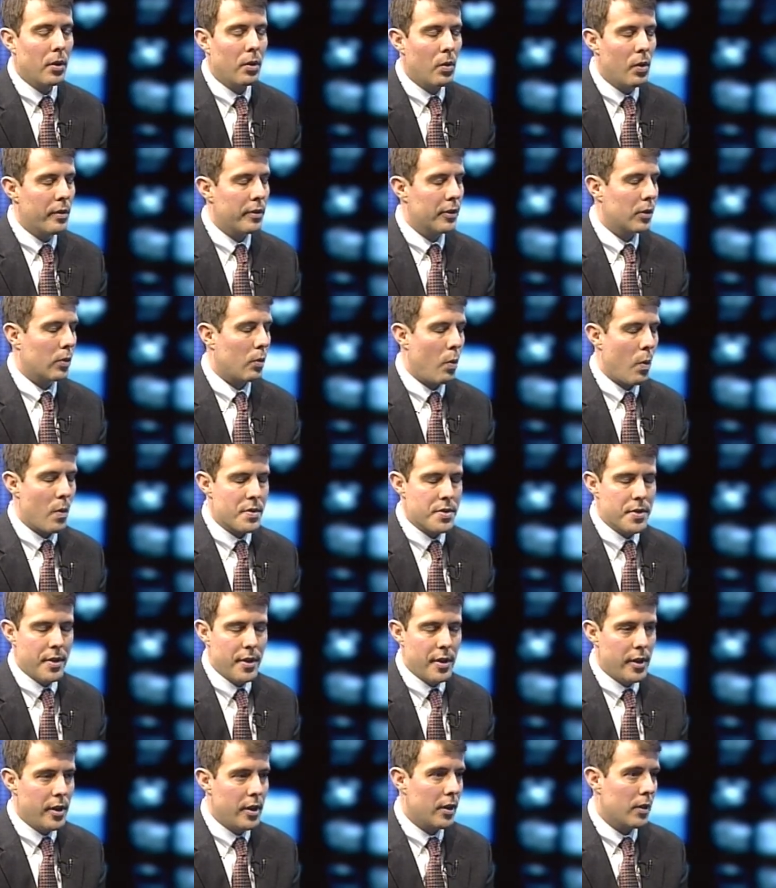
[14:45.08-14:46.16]
over the course of
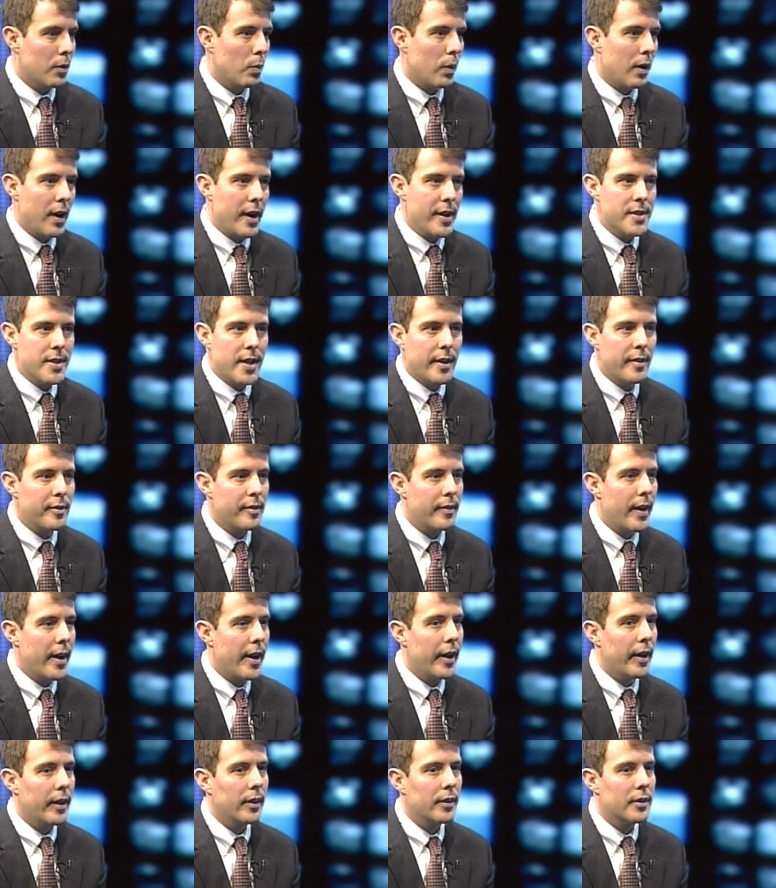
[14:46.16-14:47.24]
the year, we're
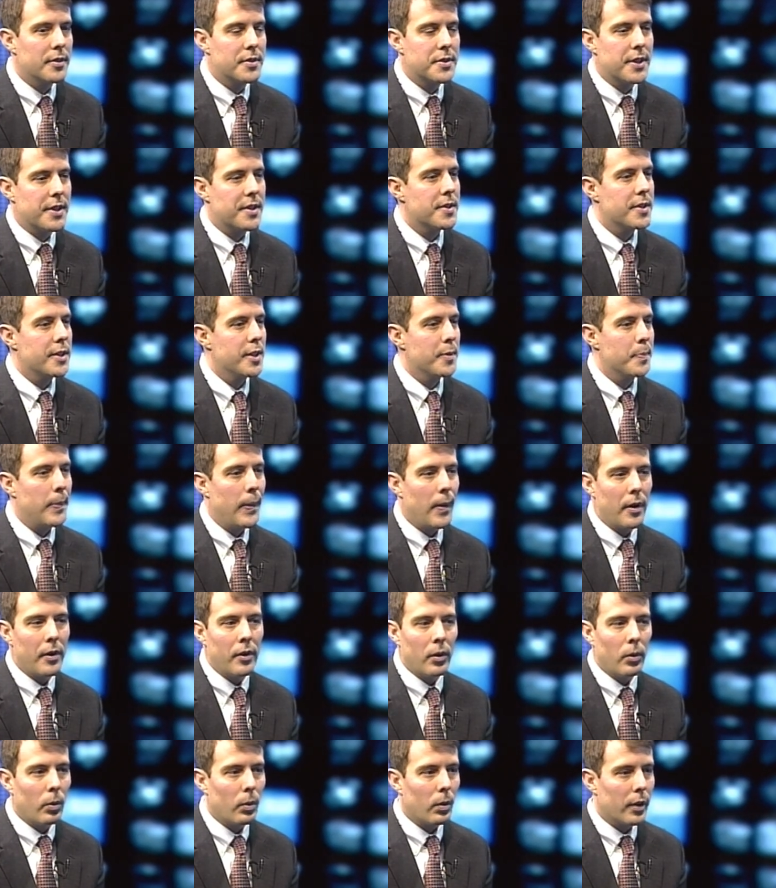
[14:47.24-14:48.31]
identifying 16
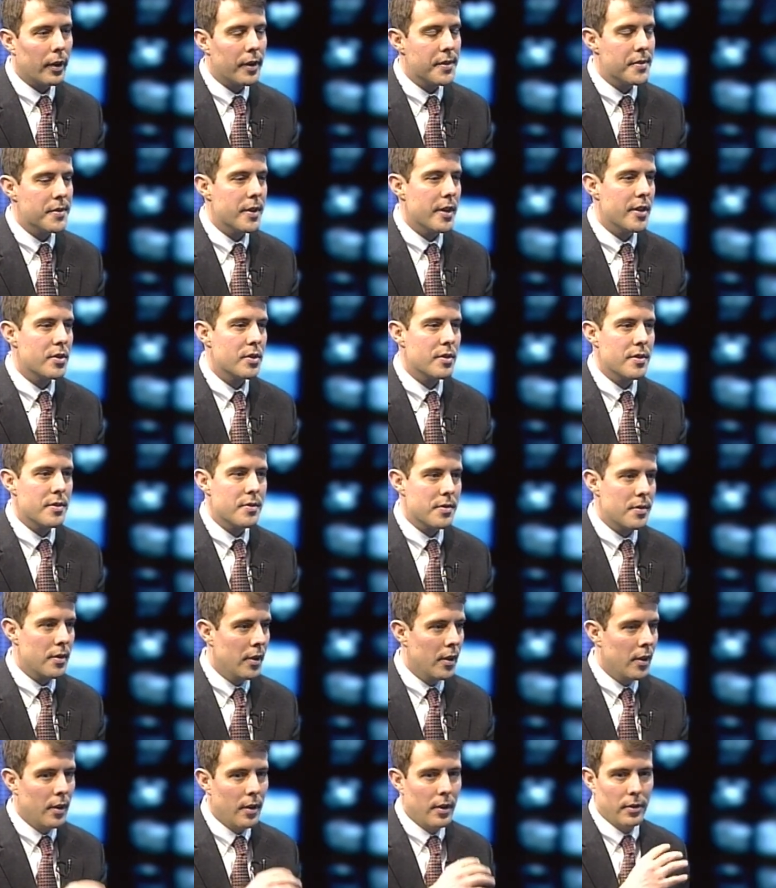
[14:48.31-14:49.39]
partner organizations,
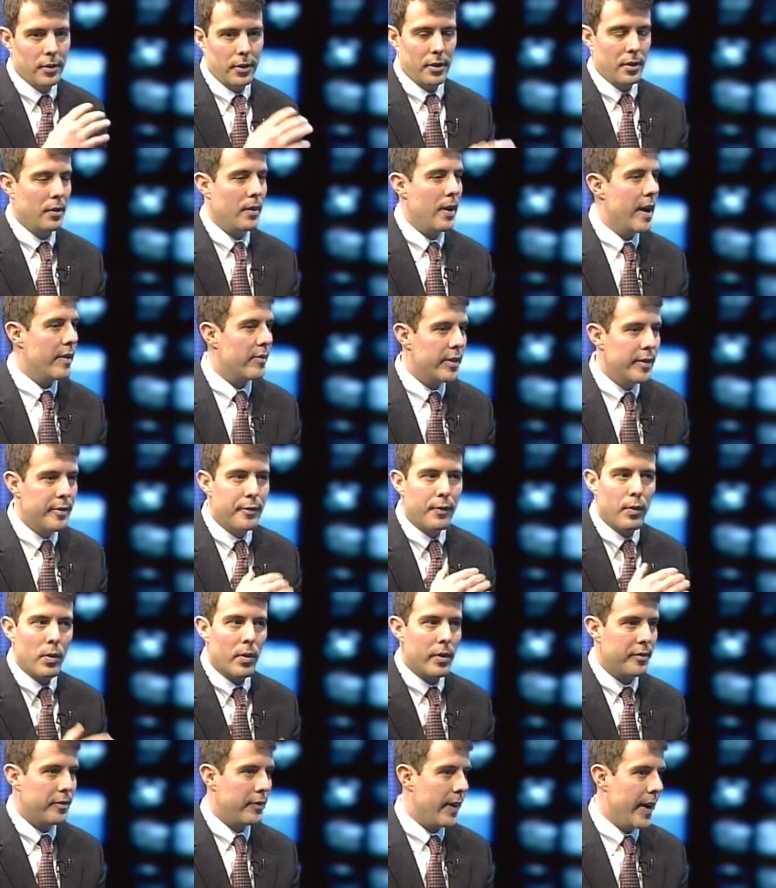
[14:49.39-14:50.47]
you know, every
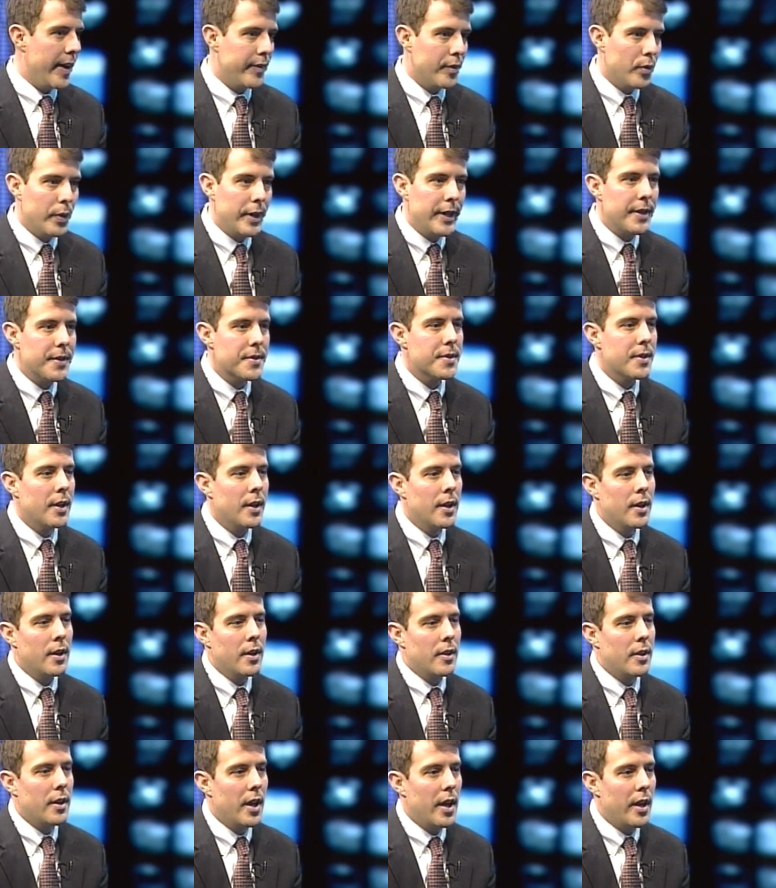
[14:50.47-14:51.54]
4 to 5 weeks
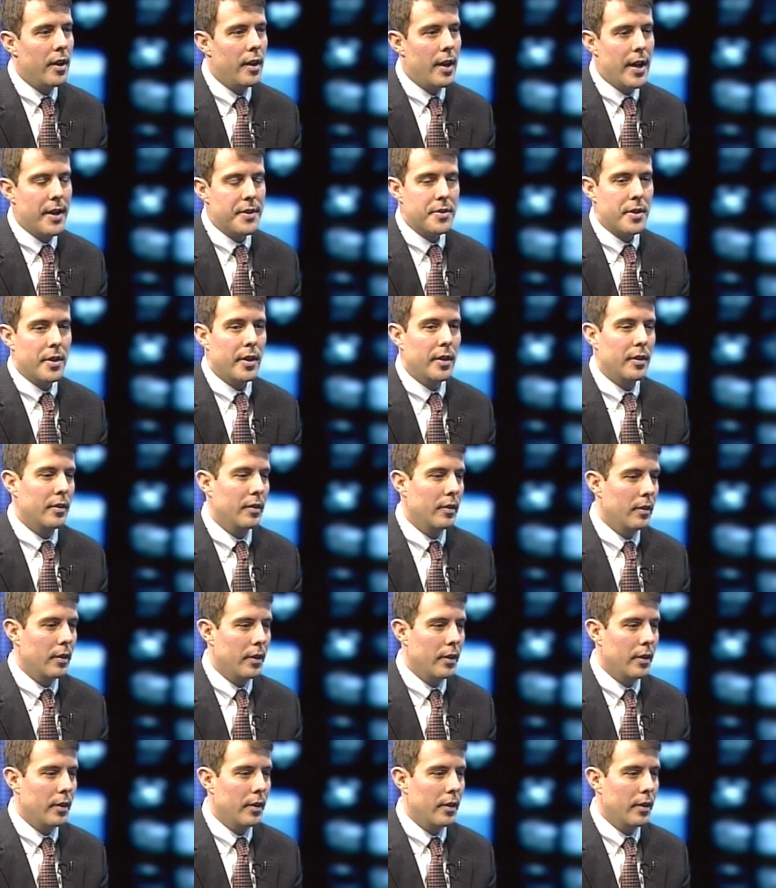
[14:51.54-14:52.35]
that has a